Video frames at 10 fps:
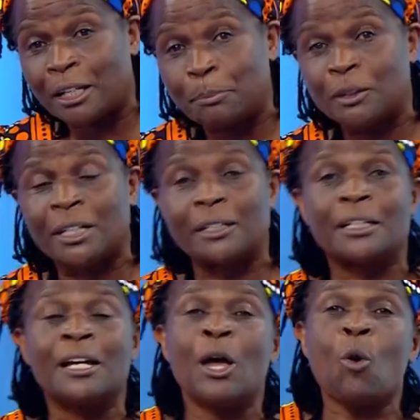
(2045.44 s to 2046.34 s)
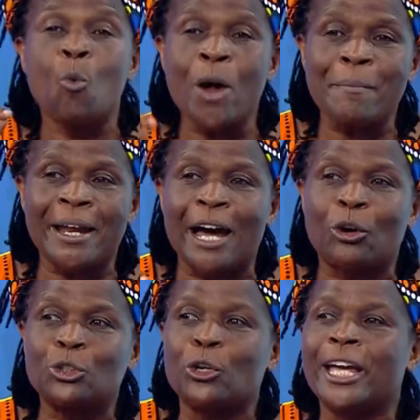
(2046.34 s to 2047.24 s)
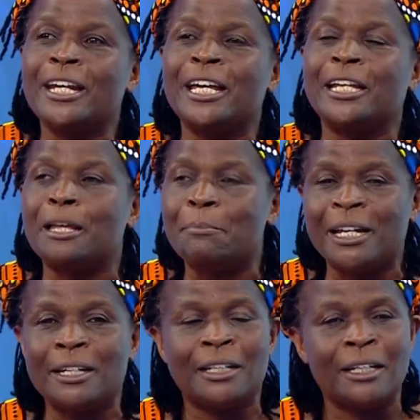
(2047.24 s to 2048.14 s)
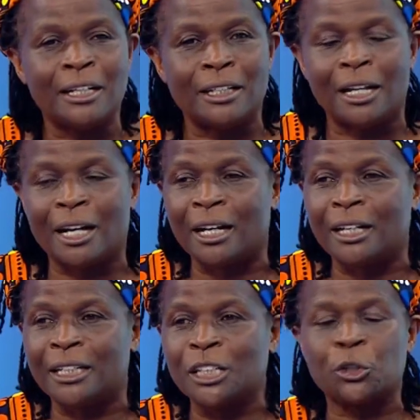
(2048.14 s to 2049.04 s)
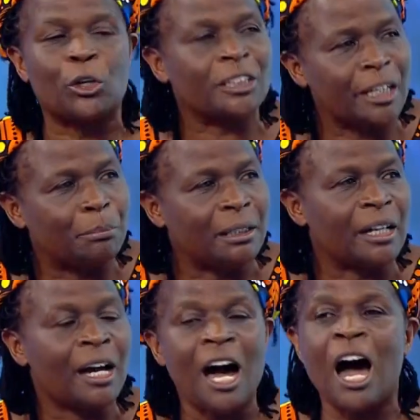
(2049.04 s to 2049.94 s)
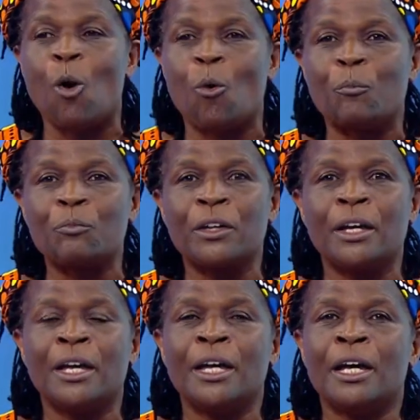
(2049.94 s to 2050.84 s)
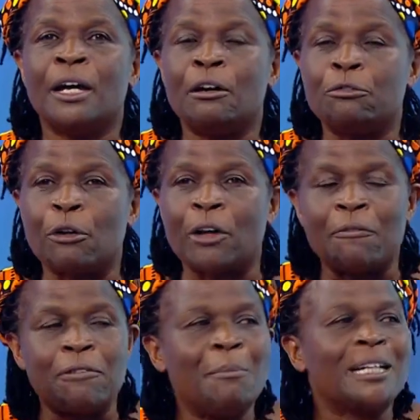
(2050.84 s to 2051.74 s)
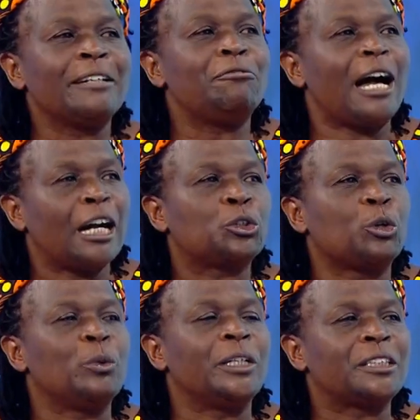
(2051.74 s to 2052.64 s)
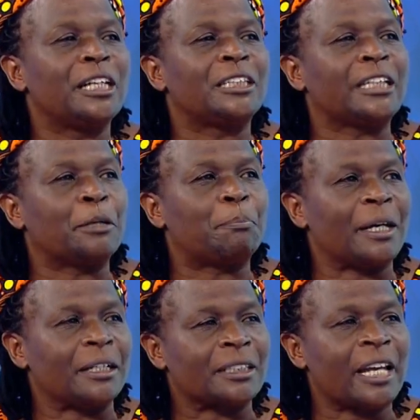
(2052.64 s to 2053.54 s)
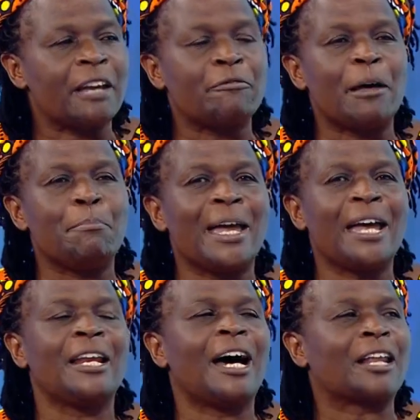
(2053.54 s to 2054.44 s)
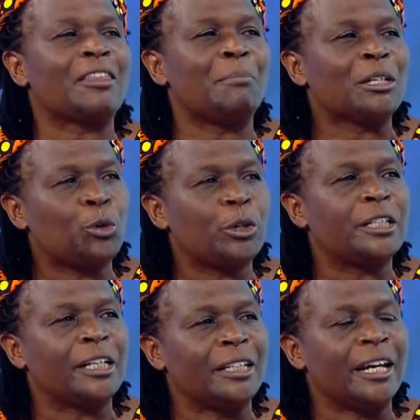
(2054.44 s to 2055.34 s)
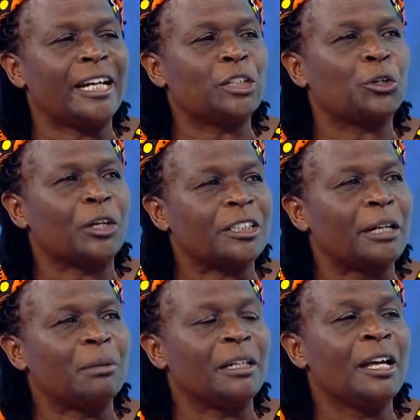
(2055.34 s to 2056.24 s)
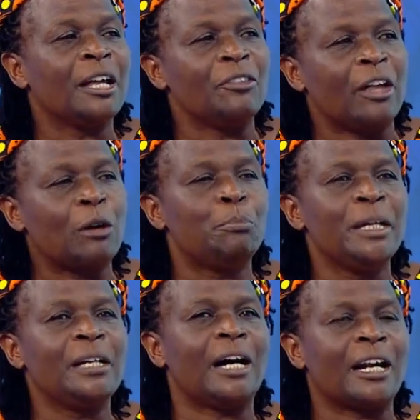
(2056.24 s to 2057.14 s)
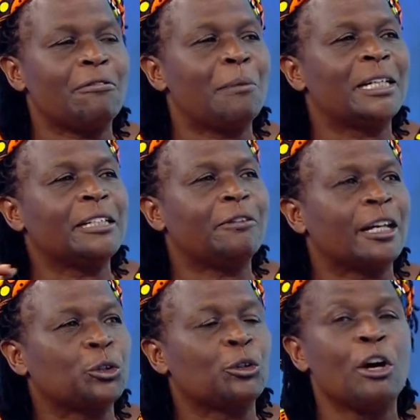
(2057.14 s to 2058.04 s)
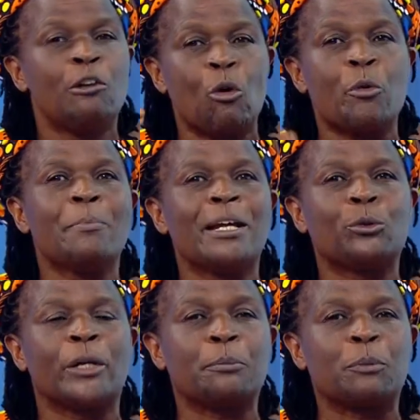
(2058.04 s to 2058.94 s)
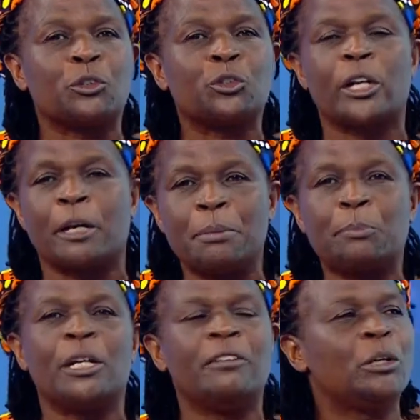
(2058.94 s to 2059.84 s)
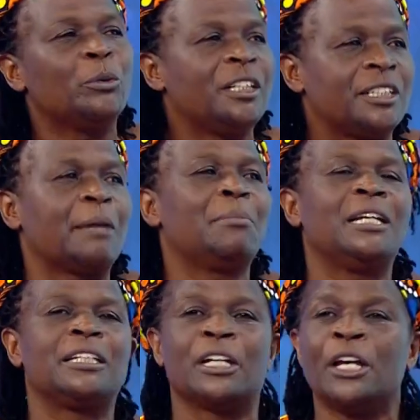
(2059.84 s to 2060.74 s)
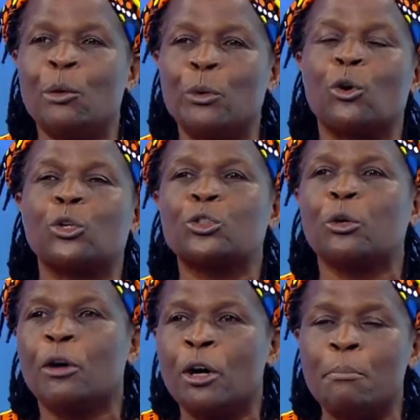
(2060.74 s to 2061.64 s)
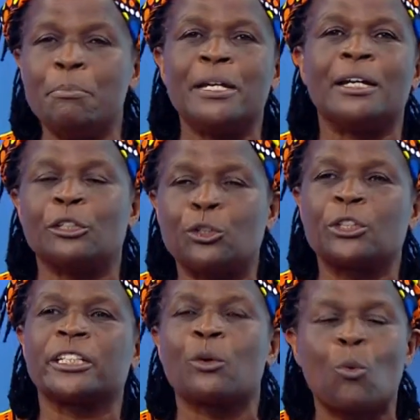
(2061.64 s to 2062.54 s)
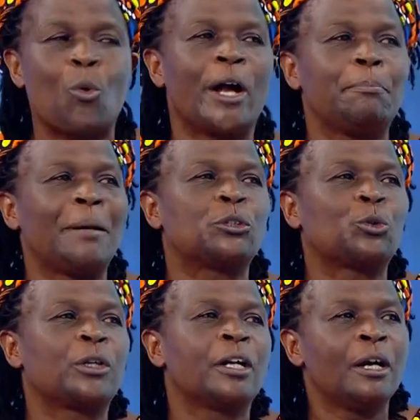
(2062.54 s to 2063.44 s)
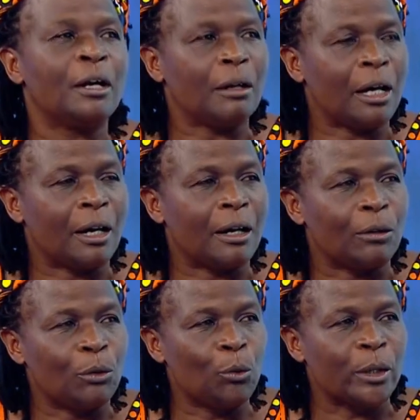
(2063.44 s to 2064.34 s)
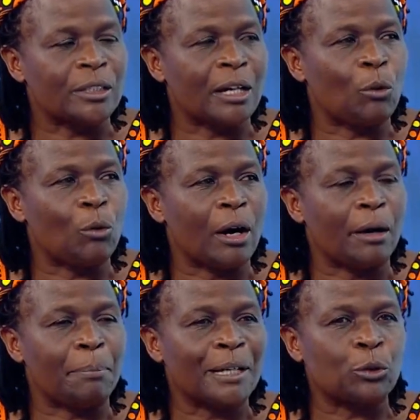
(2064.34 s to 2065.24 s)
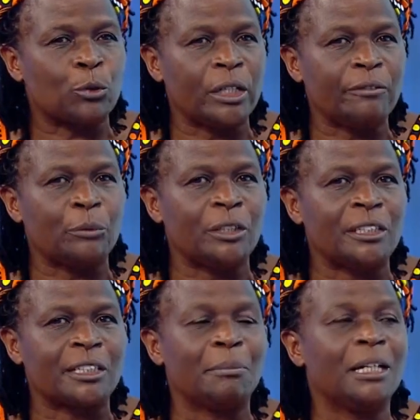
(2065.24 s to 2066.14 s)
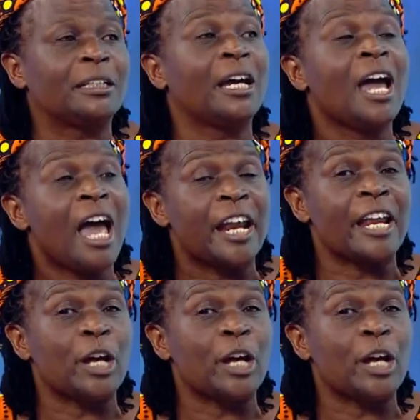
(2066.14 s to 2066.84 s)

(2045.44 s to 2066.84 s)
represented. Women are also gaining in the main National Assembly. How? For affirmative action will still take place. If the men are the majority in the National Assembly, there'll be an affirmative action for women to get position, and people living with disability will also be chosen one person who is a person living with disability and